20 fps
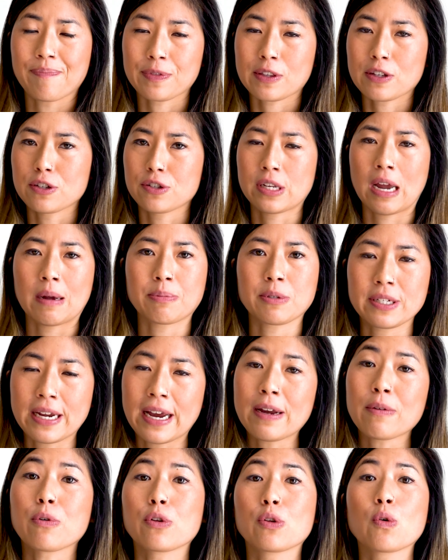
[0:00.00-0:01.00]
to stay up to
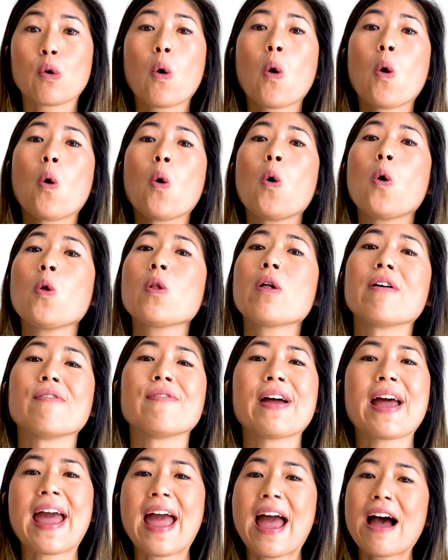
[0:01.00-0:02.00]
date with all of
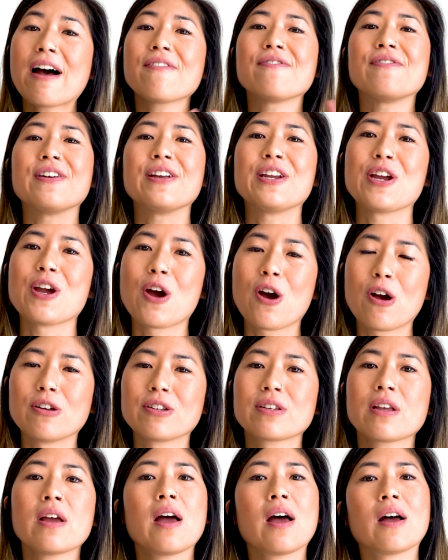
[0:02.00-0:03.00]
our videos.